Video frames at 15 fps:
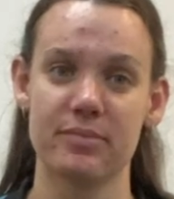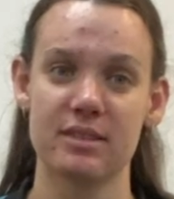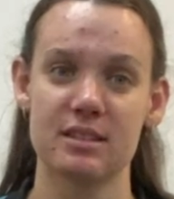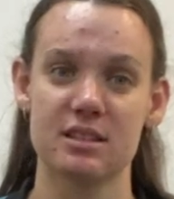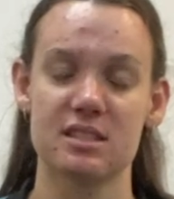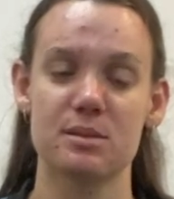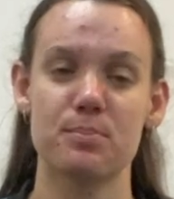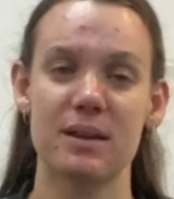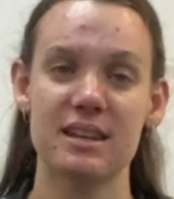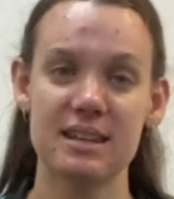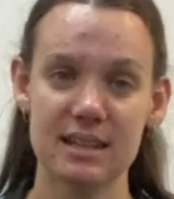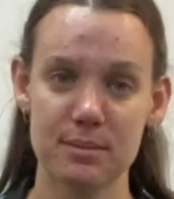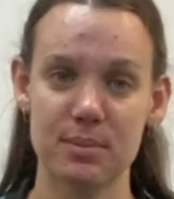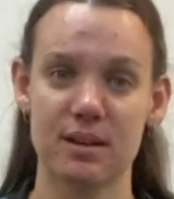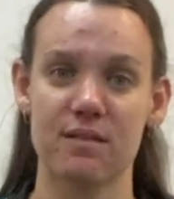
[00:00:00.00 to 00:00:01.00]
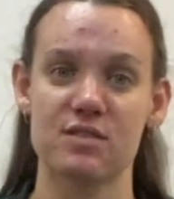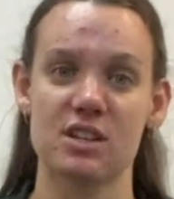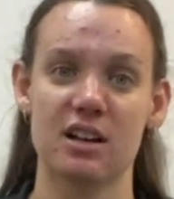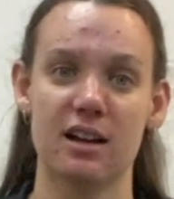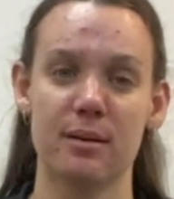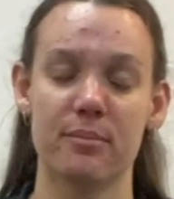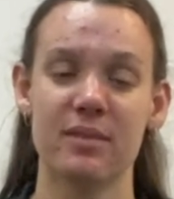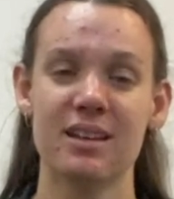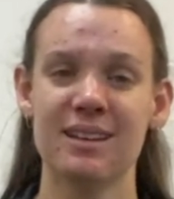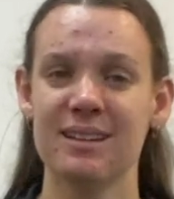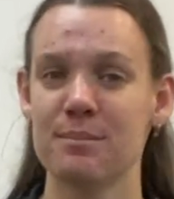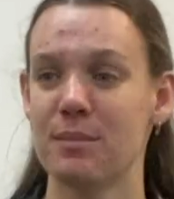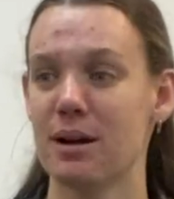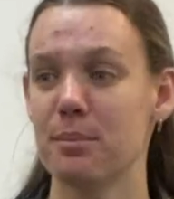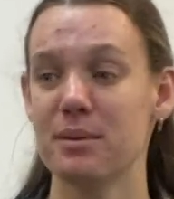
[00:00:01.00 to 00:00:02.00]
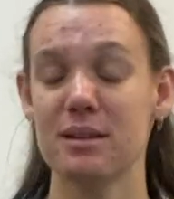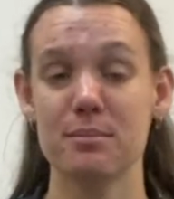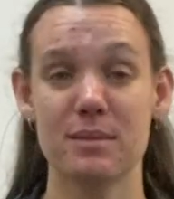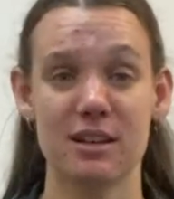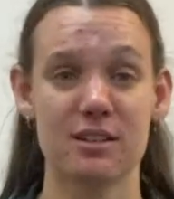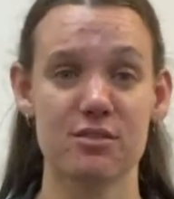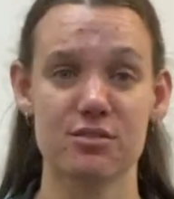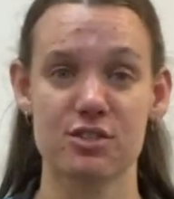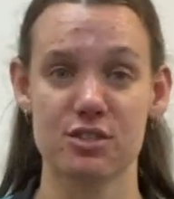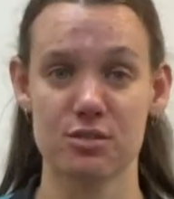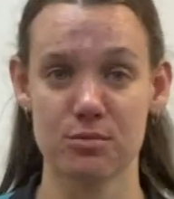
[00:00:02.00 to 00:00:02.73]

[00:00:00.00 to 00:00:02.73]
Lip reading: So spending a bit of time, might be a minute or two,